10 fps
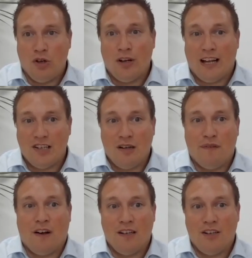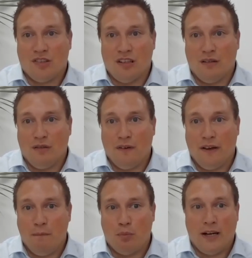could actually find yourself
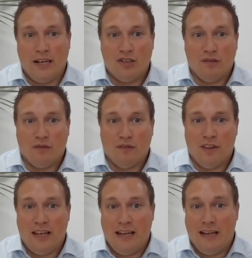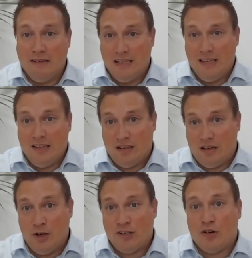in breach of the
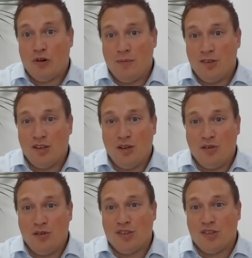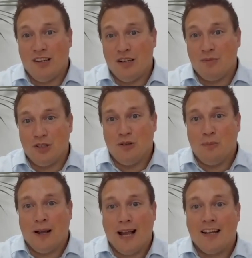commercial agreements that you sign up to
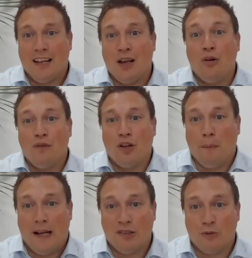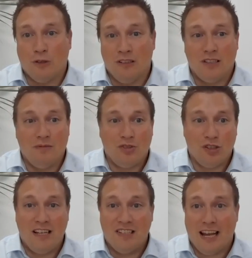by handing over your password to
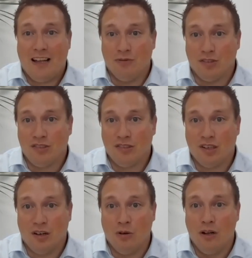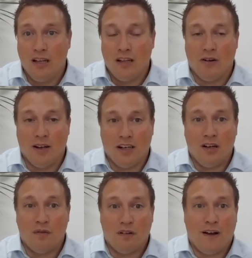these accounts. So, I
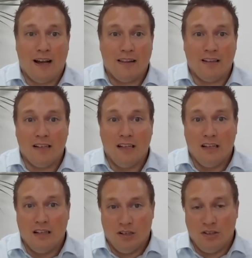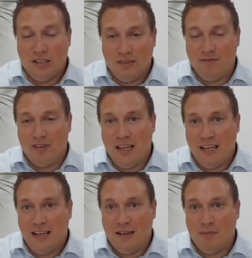know for a fact that under
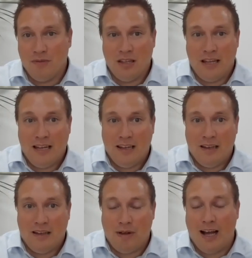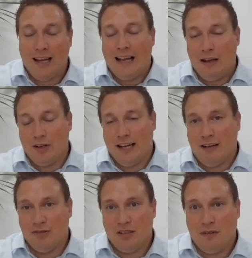the iCloud
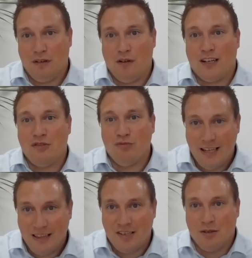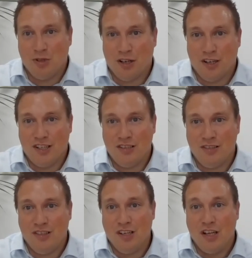accounts, if you actually read the terms and
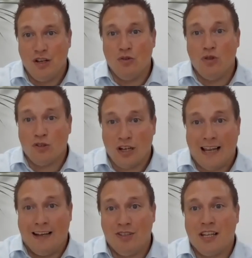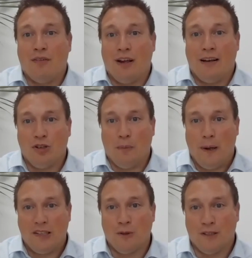conditions, you're not allowed to give out your
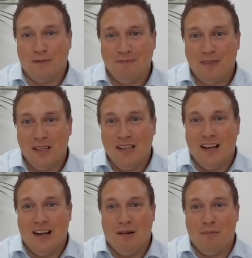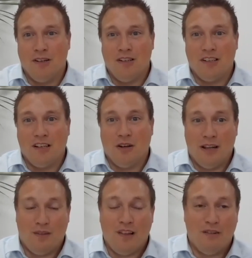password. And
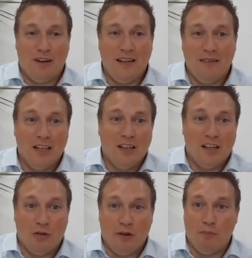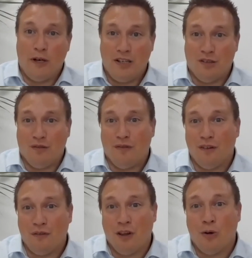in theory, you're in breach of
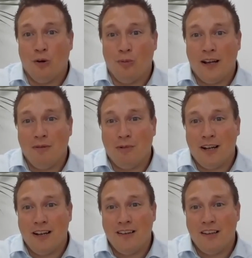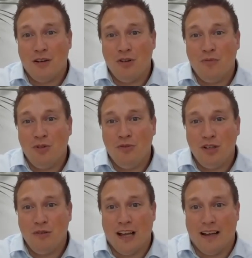the law when you
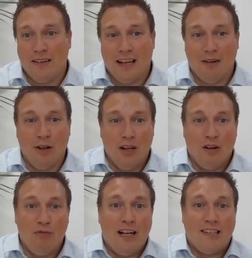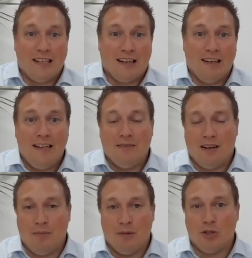do that. Now, realistically,
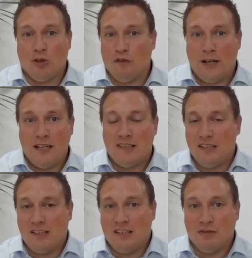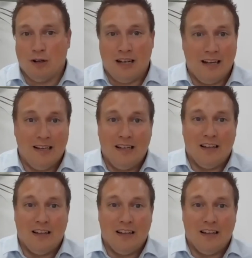I'm sure there've been instances where